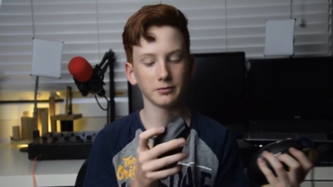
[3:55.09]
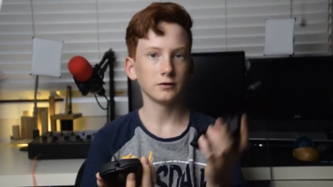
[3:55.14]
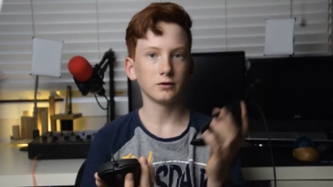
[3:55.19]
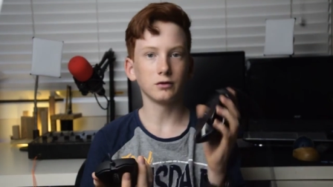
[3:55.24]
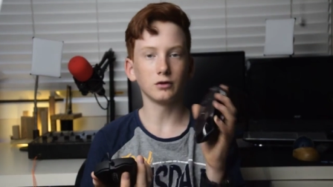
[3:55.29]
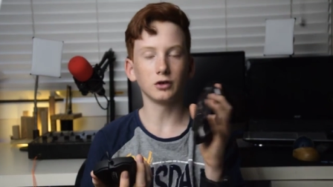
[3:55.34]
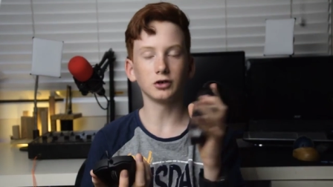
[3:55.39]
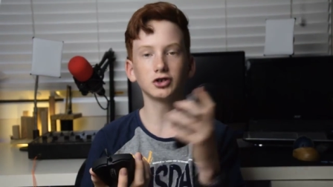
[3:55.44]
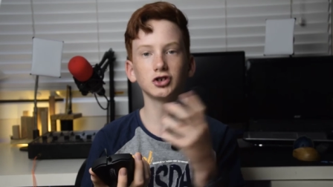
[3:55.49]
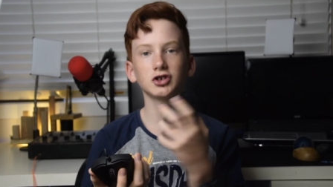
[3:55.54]
The
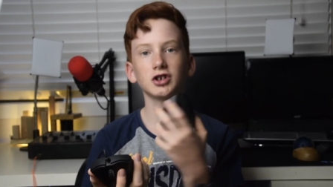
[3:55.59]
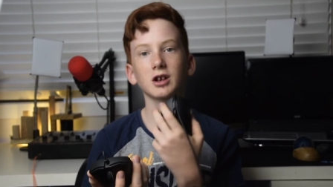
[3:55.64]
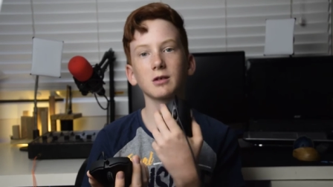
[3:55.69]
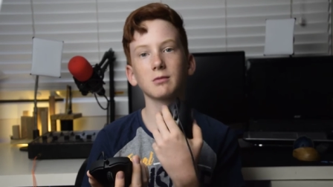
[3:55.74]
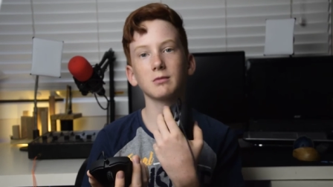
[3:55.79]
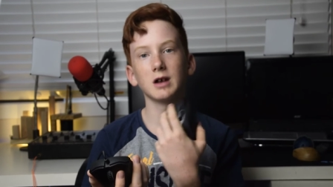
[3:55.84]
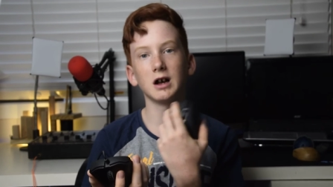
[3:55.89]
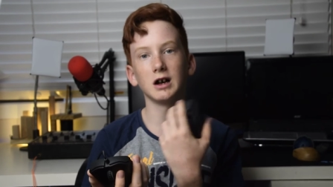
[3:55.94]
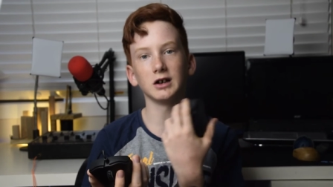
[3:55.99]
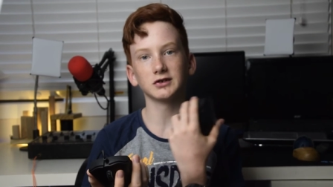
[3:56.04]
Logitech
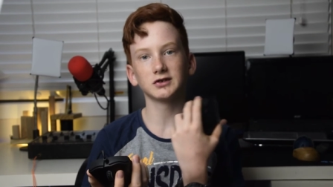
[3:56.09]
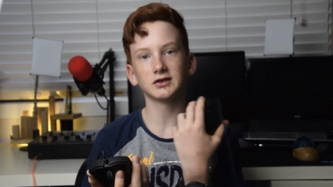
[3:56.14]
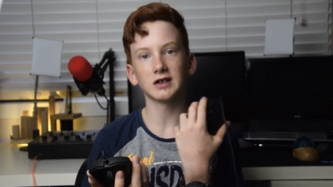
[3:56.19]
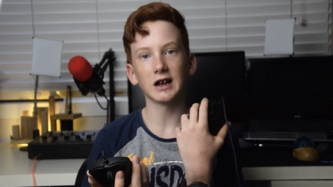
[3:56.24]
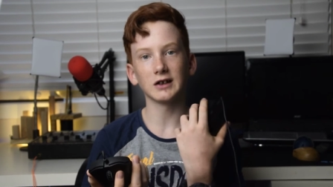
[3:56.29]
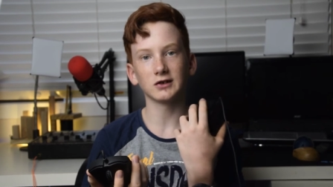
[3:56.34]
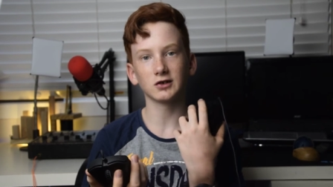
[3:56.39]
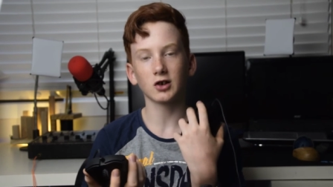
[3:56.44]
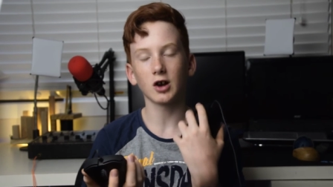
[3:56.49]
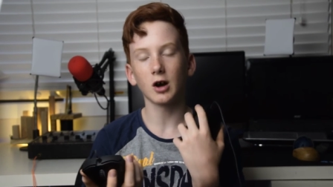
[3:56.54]
mouse
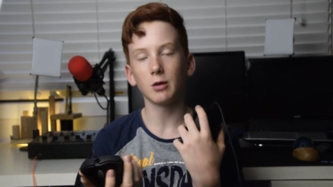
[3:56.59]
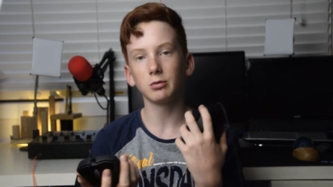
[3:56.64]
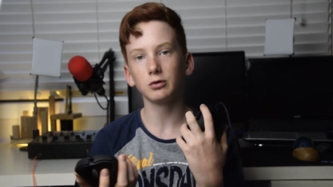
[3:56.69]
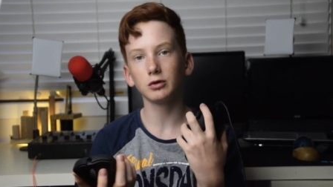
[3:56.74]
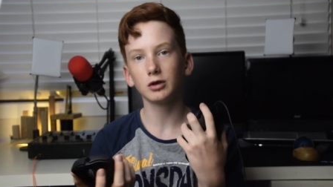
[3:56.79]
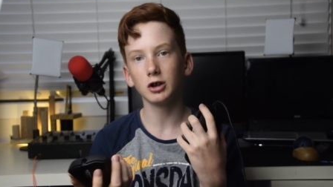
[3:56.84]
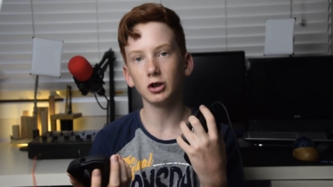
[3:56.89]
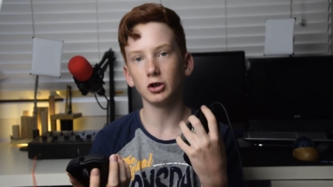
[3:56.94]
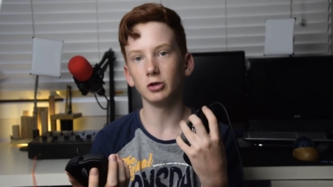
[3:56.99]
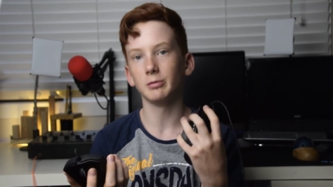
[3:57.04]
has a couple of
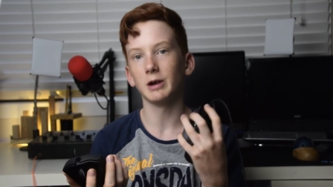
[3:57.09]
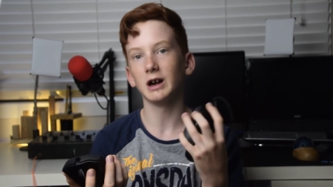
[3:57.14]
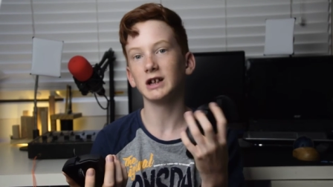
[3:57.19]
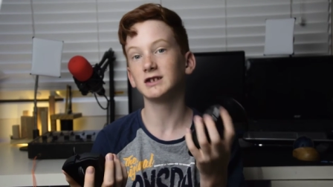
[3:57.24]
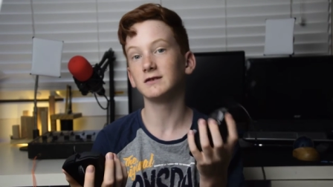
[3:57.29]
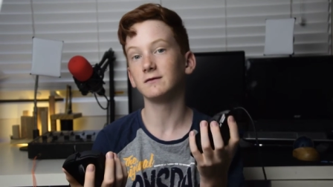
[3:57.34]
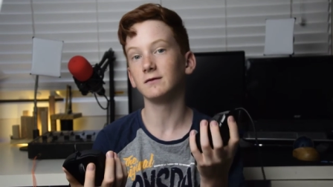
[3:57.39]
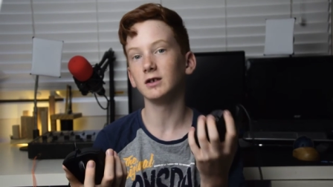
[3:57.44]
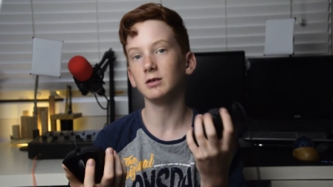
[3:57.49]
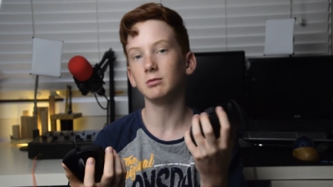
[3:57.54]

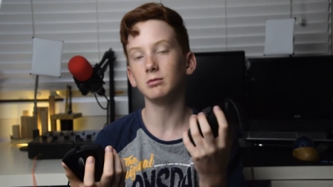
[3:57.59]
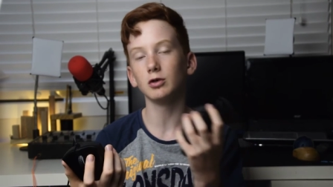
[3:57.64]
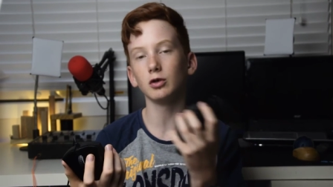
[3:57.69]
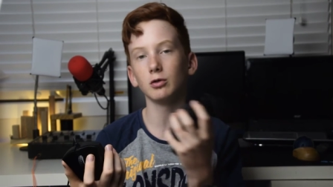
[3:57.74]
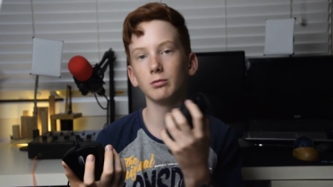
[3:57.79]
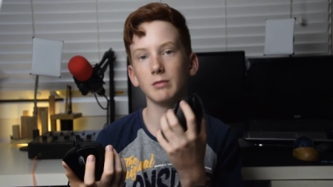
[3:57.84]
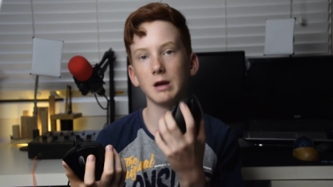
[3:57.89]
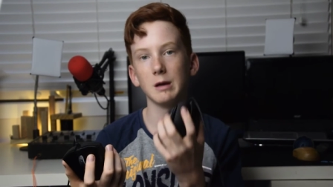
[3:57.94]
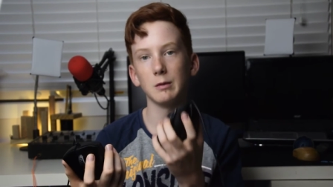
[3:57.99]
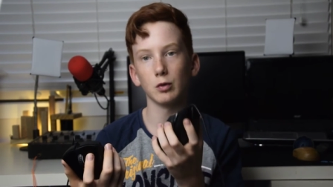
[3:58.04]
kilobytes of inbuilt
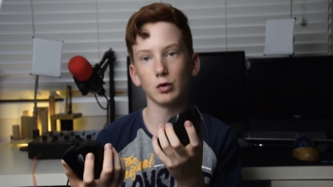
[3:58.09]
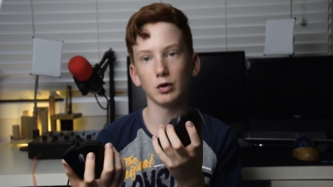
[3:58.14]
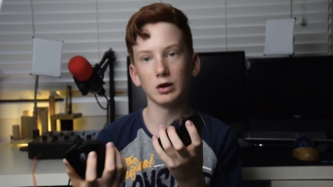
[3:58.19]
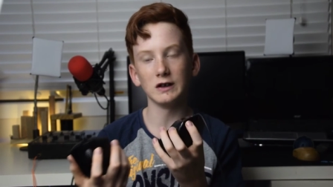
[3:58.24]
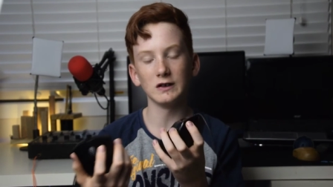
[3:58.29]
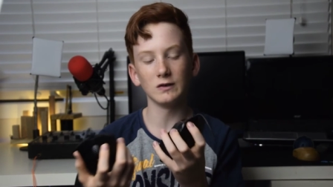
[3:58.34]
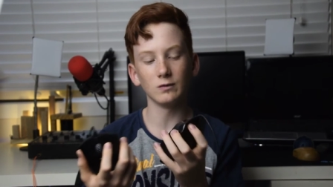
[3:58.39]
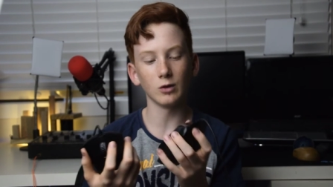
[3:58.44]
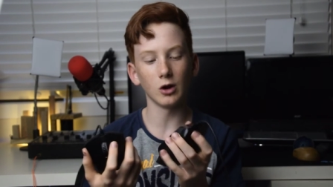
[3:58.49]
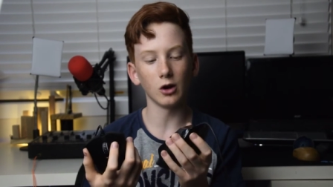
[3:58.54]
memory
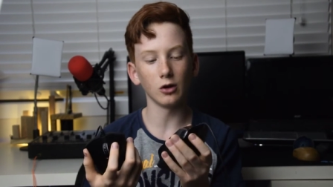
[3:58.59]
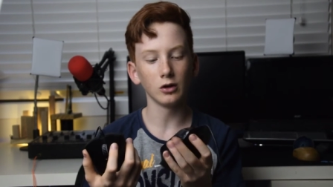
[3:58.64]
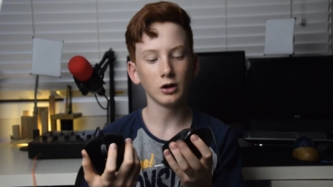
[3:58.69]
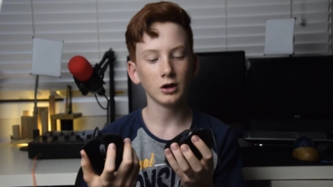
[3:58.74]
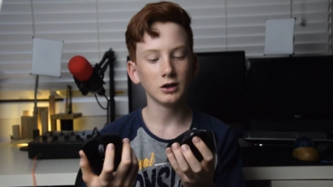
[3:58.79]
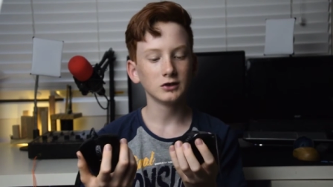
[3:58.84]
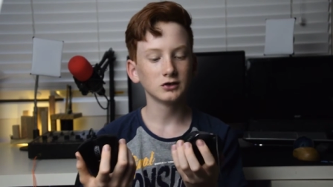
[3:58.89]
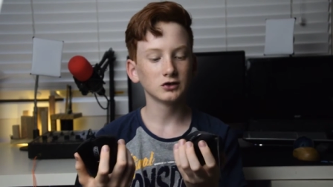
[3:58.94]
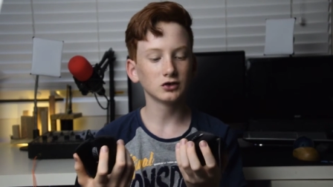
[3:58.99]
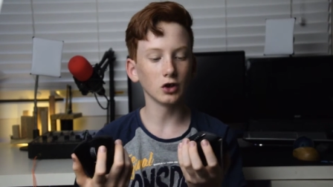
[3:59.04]
as well,
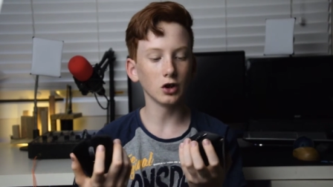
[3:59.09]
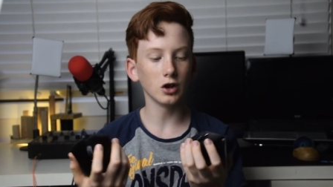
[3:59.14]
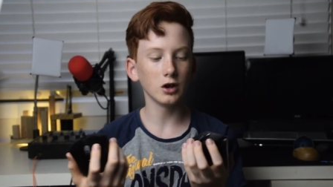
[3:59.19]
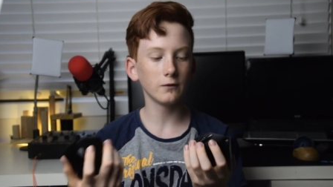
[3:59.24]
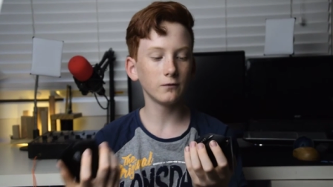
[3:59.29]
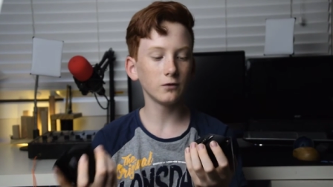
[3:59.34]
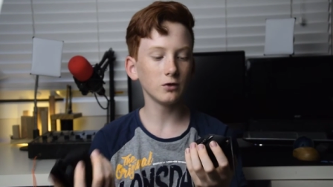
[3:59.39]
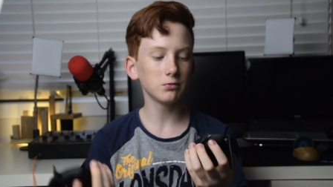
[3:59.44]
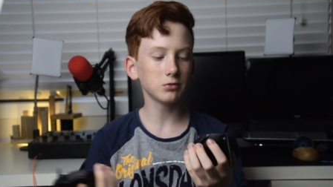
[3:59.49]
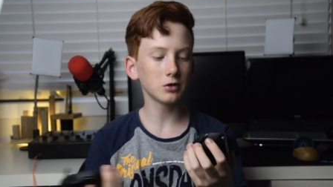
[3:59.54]
so
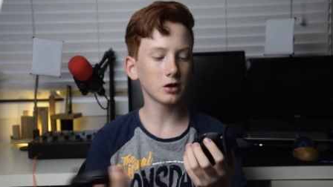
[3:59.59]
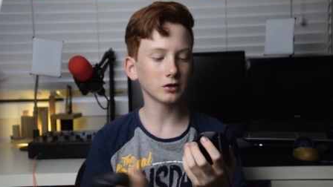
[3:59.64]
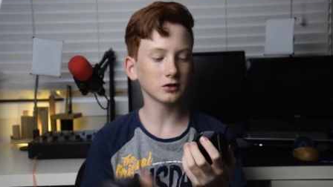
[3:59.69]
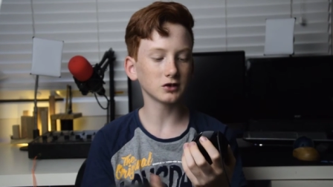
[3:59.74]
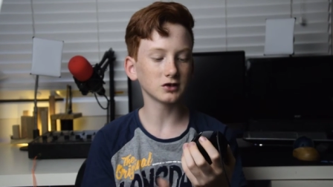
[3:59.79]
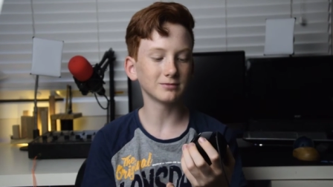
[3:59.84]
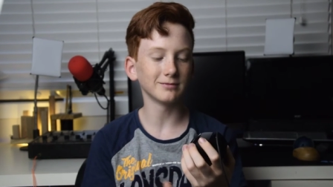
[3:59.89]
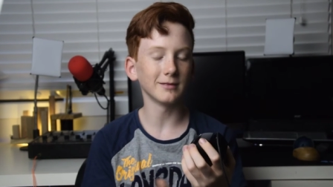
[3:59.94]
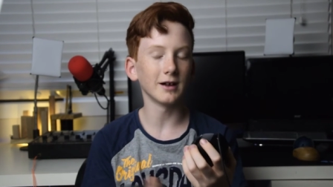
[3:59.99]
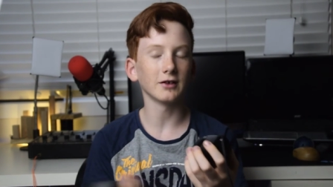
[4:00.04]
if you plug
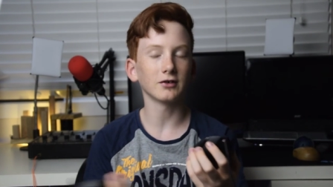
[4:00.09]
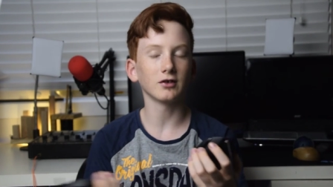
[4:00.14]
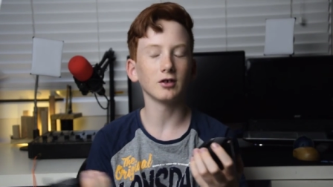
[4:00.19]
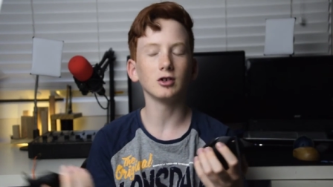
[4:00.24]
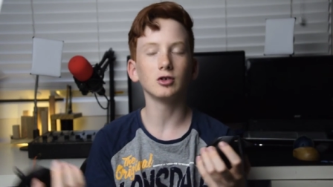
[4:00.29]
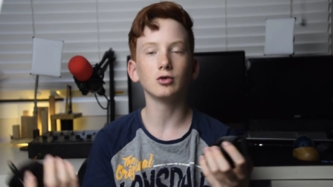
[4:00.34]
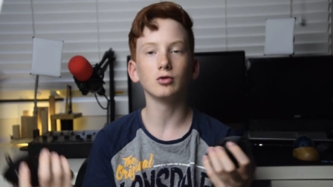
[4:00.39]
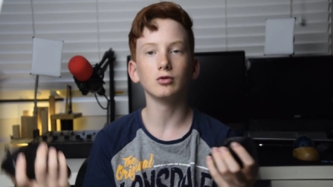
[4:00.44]
this mouse into